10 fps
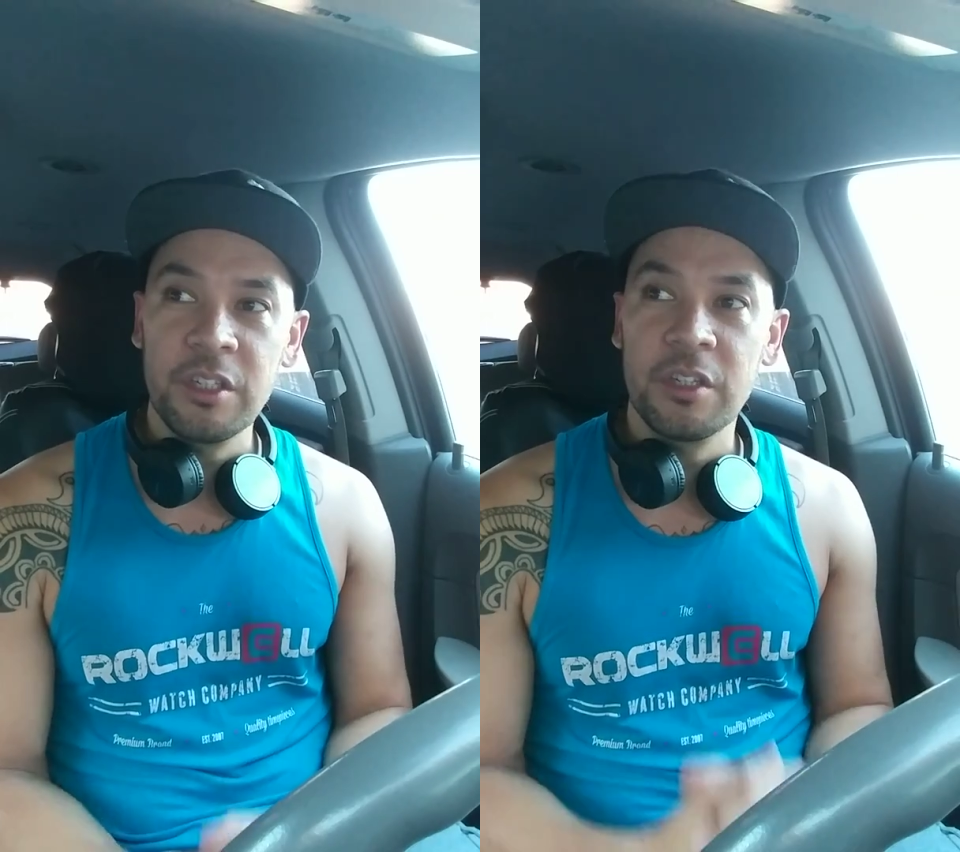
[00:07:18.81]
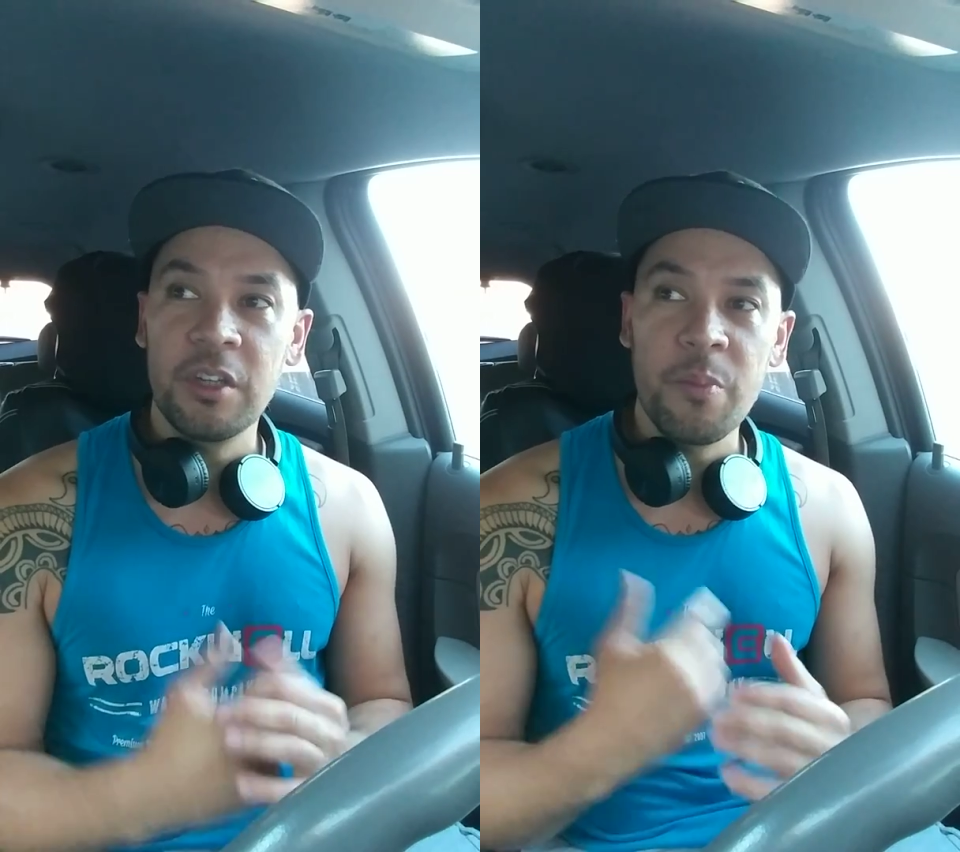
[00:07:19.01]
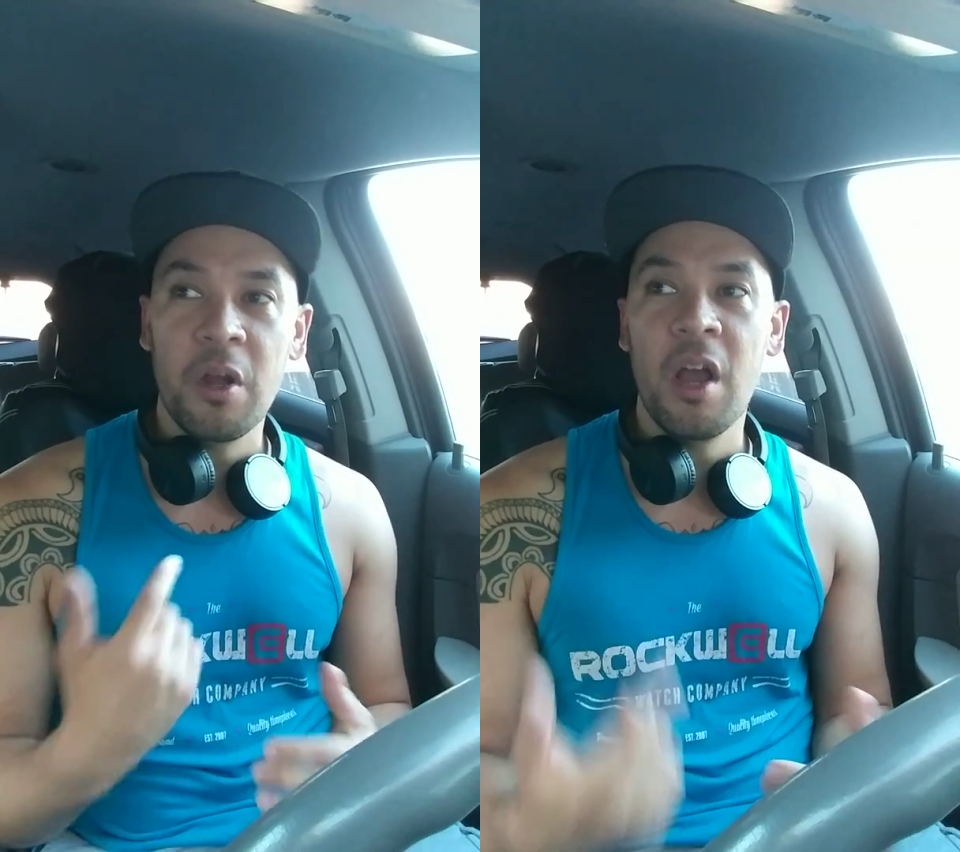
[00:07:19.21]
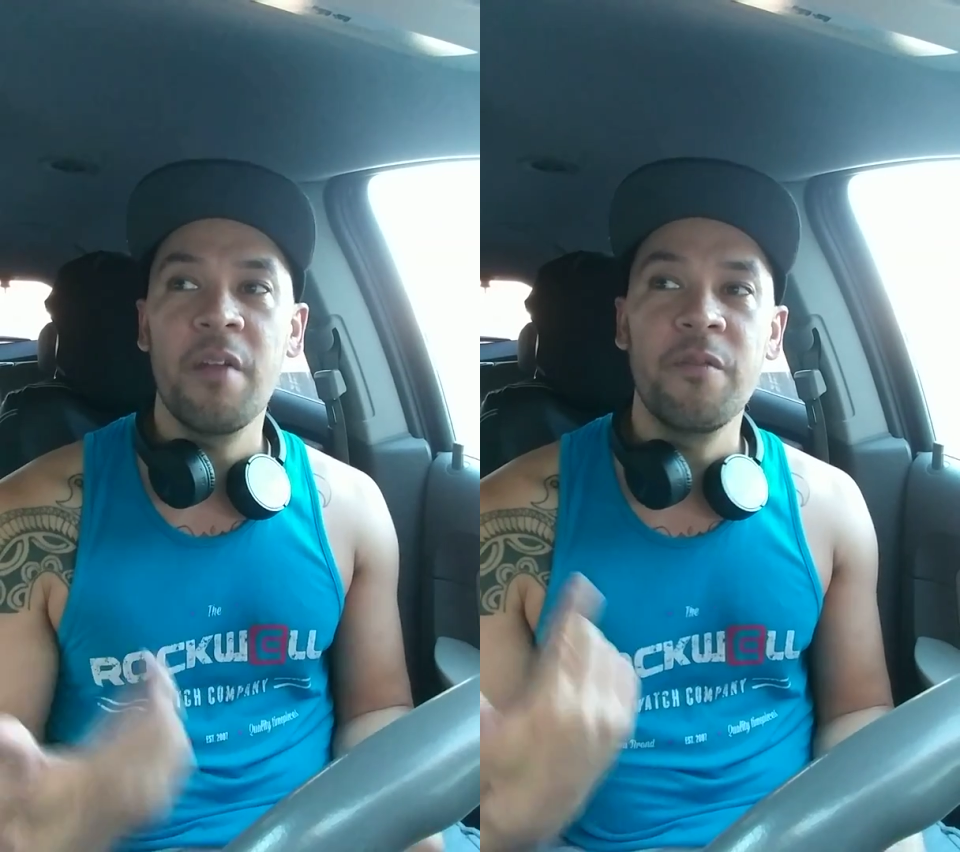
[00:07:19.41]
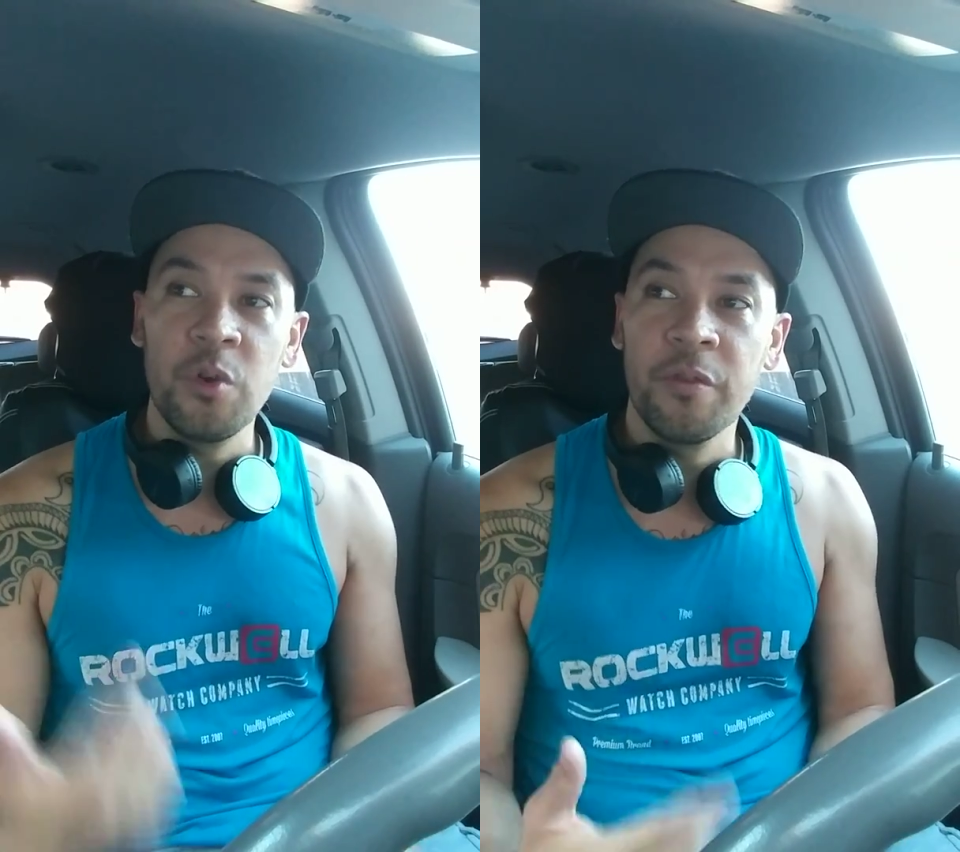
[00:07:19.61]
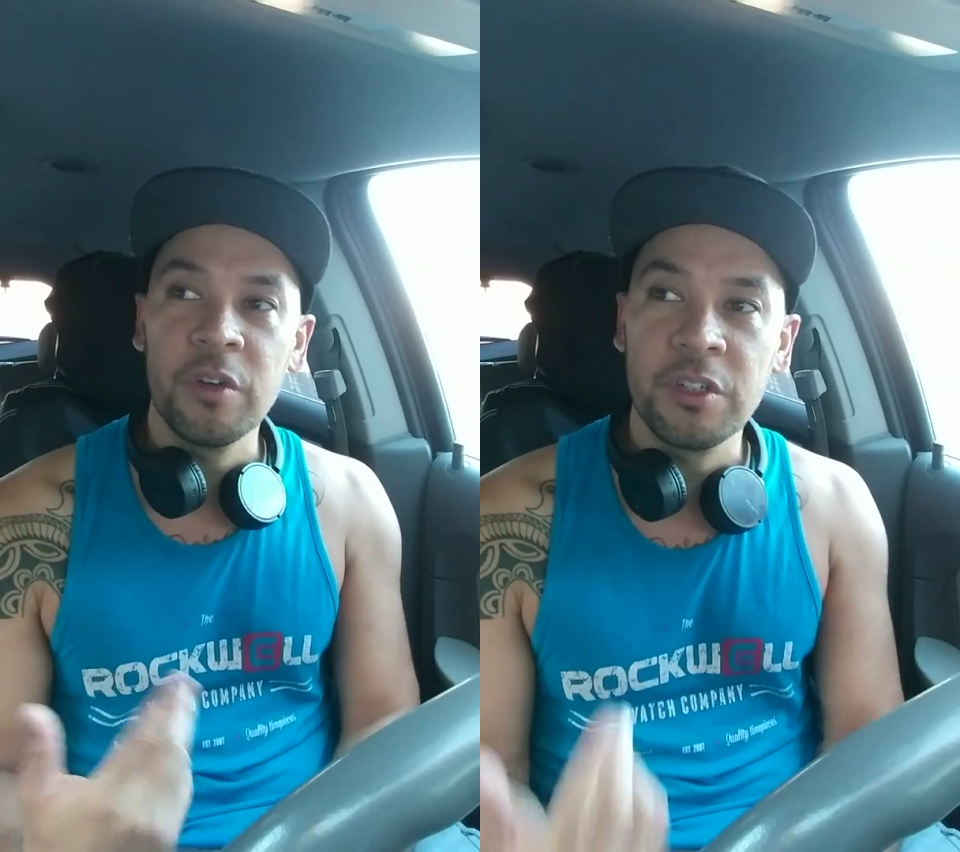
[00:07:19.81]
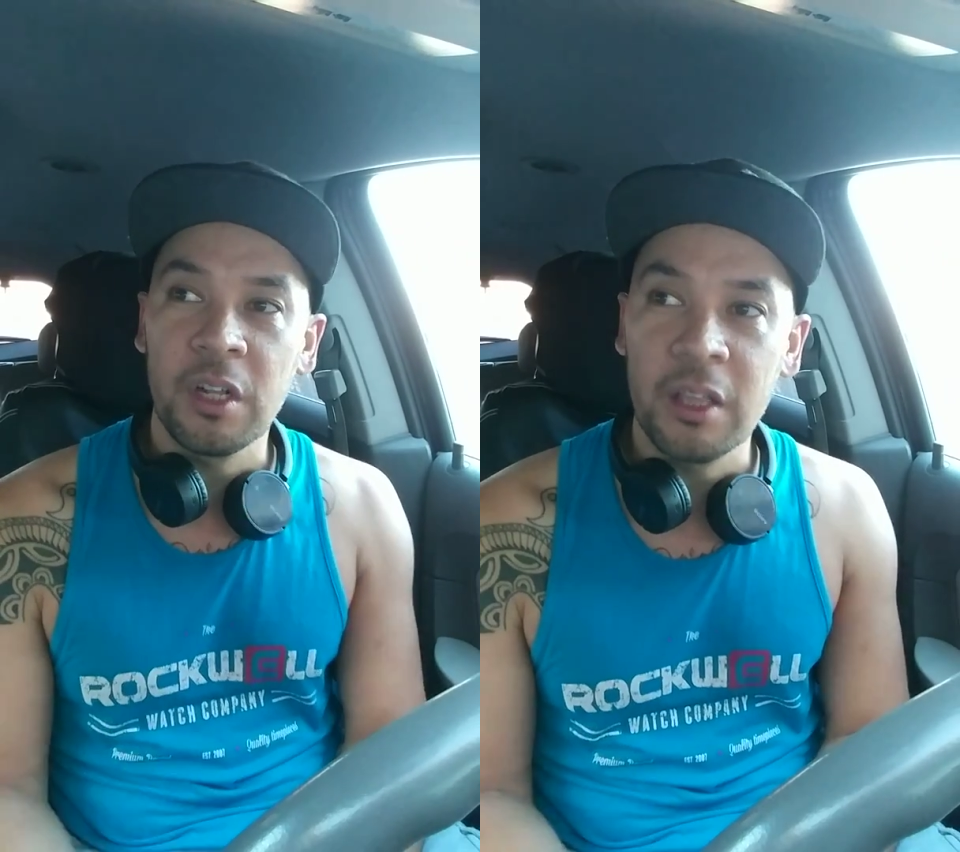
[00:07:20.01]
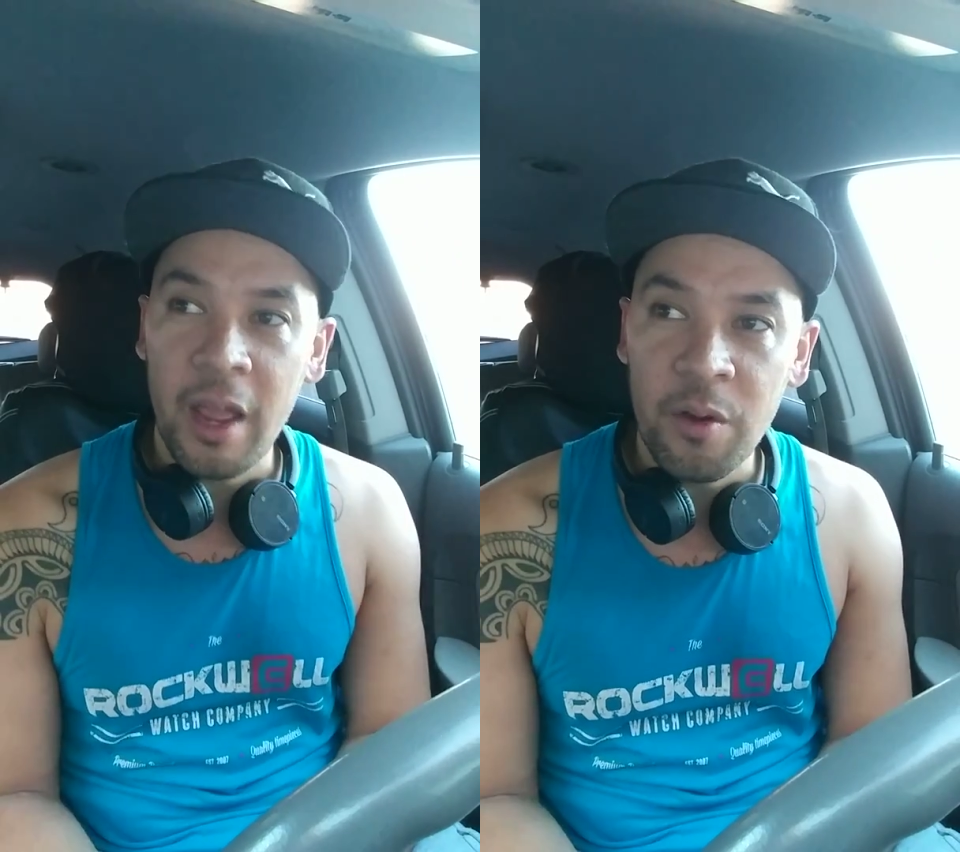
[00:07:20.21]
some kind of
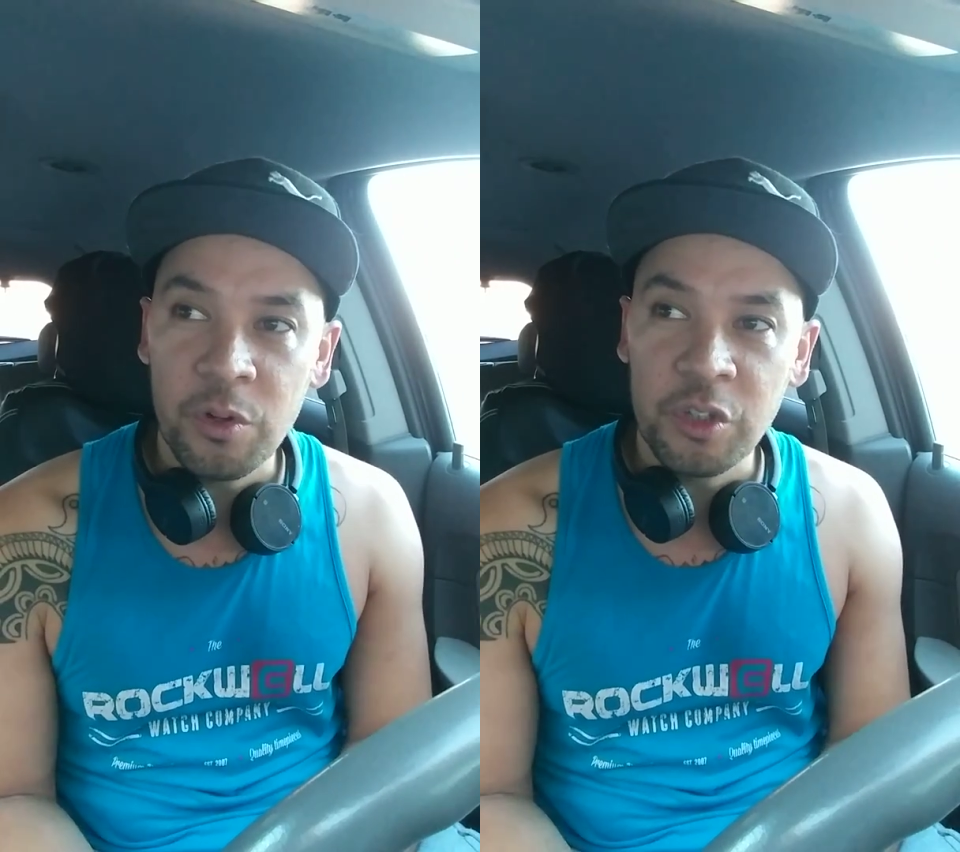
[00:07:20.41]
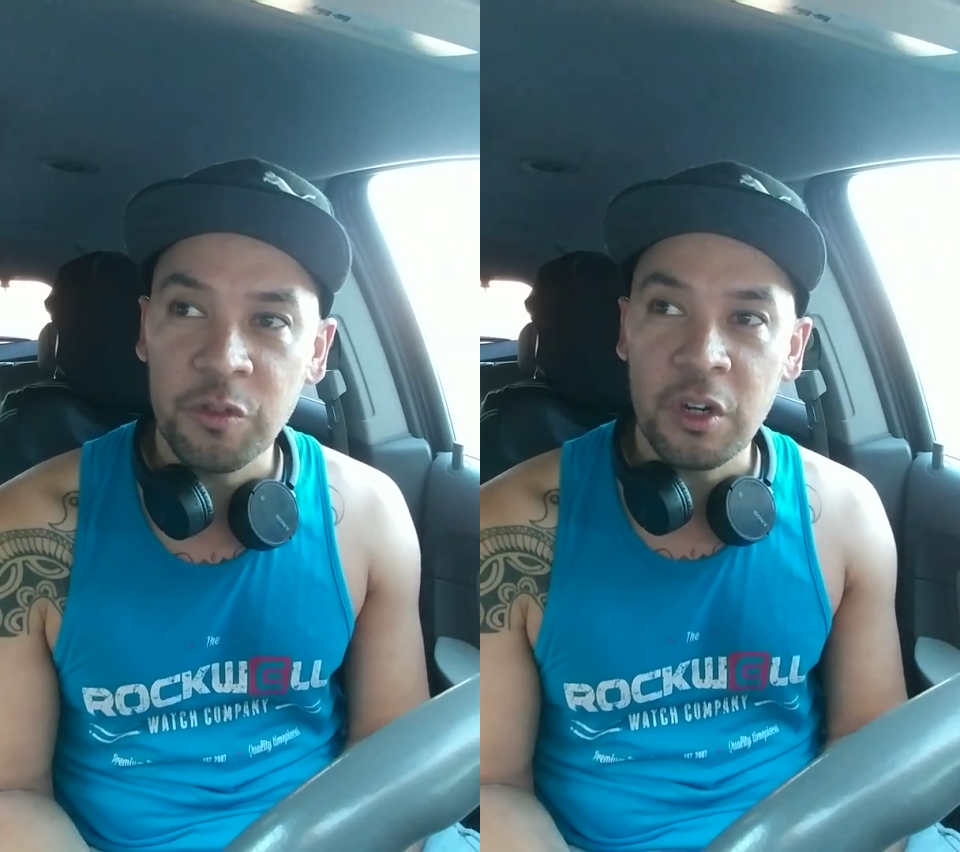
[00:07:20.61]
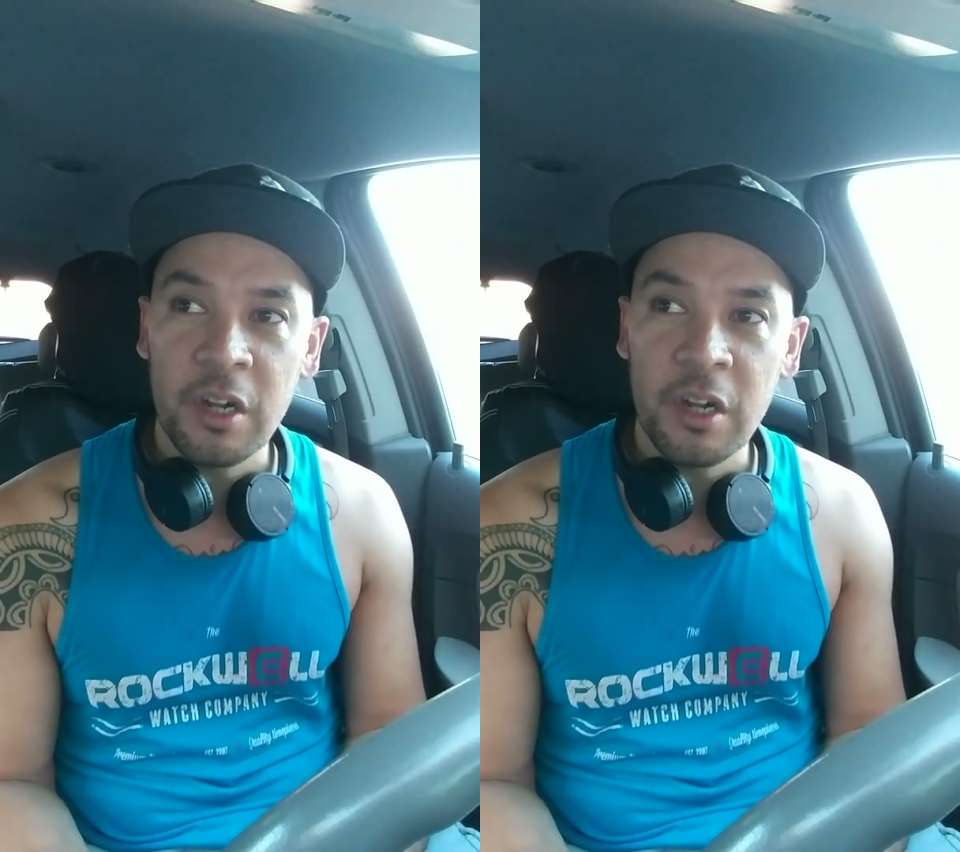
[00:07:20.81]
universal language for